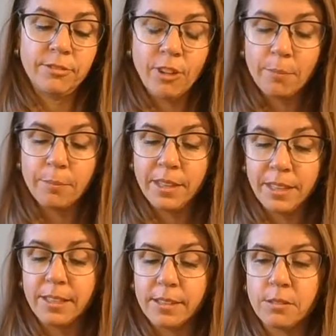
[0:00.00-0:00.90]
from
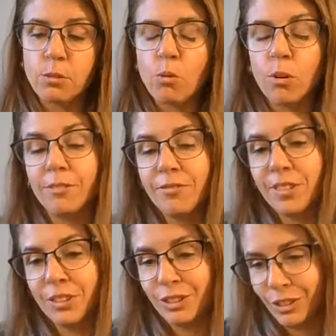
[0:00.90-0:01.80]
this or if
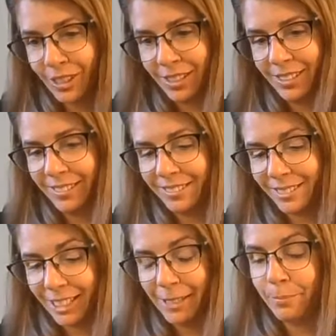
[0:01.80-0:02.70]
they're just going to
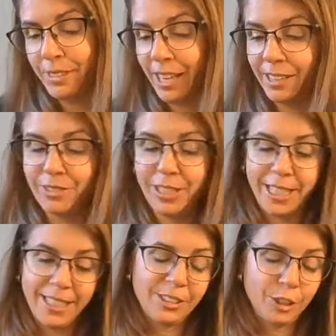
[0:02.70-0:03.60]
keep
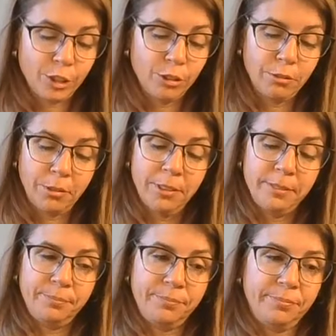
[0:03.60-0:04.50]
diving into
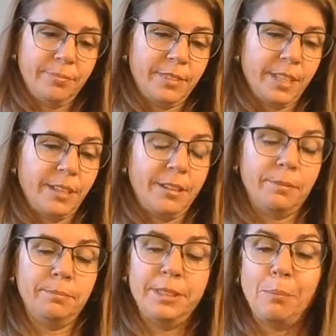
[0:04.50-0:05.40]

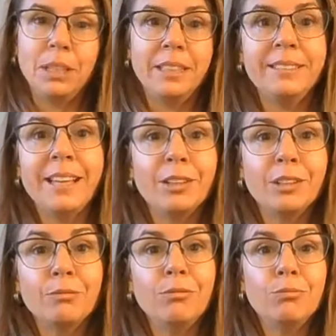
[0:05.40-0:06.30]
um, doubling
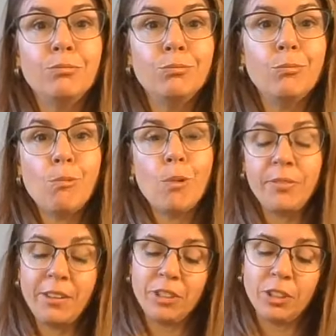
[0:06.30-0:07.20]
down on
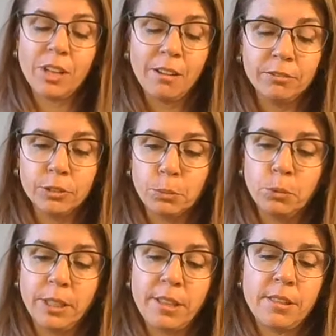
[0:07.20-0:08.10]
what they feel
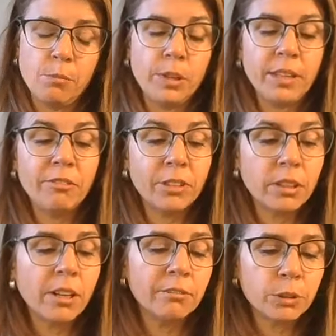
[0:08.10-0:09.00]
comfortable with and what they feel
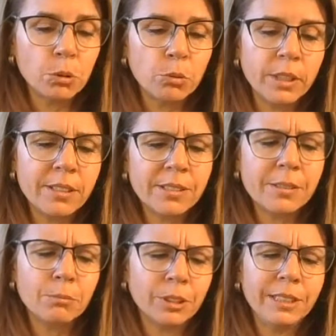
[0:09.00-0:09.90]
comfortable with is
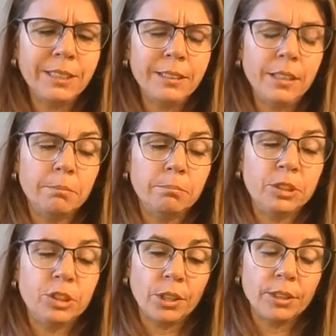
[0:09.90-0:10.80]
some really um,
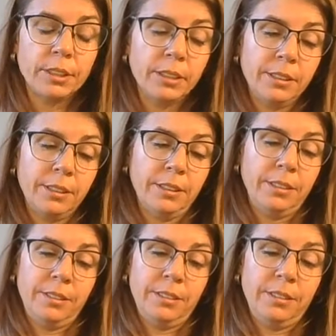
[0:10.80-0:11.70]
dark
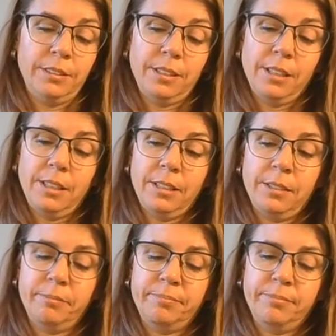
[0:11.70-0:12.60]

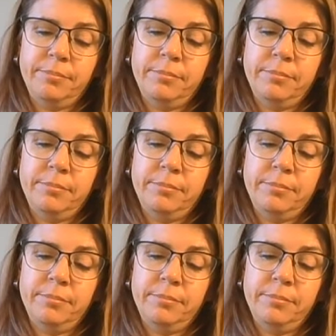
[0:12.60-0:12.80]
um,